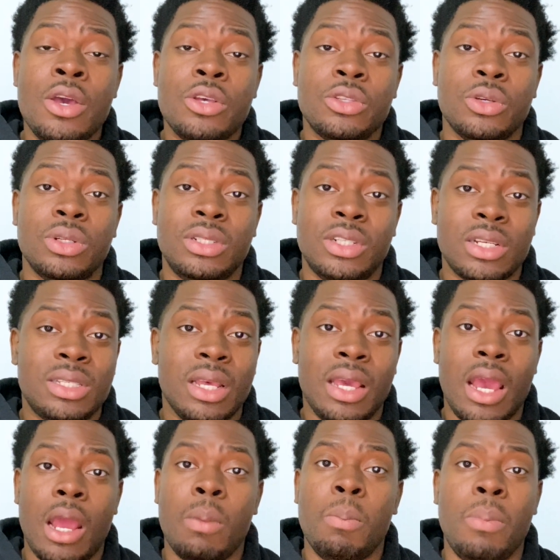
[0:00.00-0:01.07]
So just
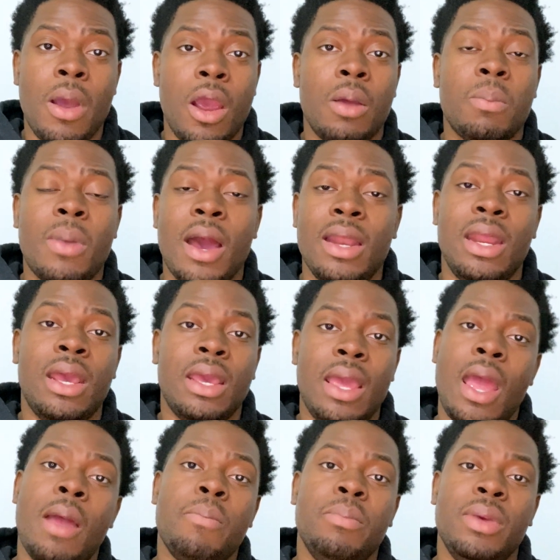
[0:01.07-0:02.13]
again, bear in mind, it
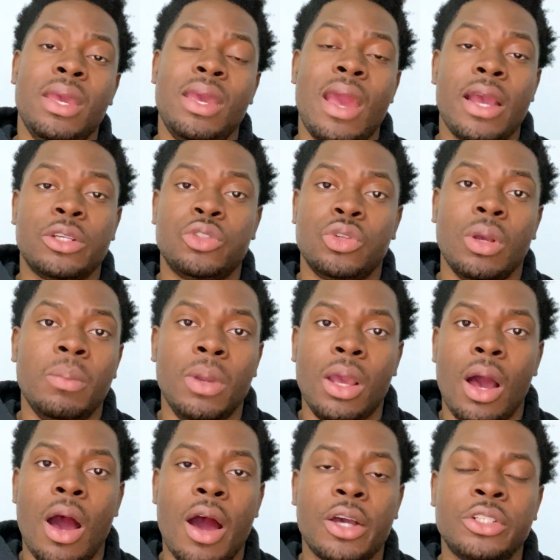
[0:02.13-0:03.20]
can be extremely
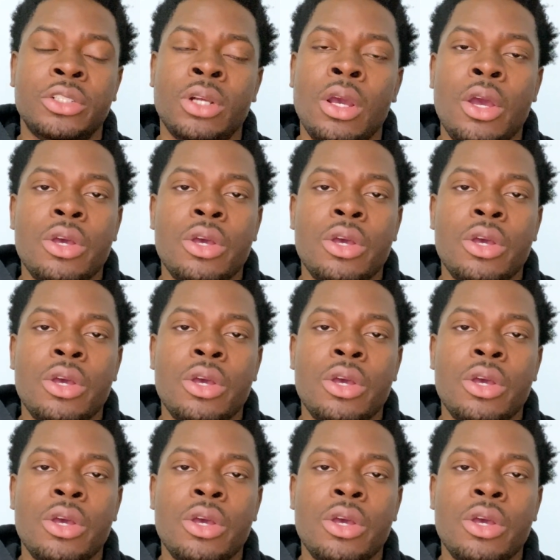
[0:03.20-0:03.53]
harsh.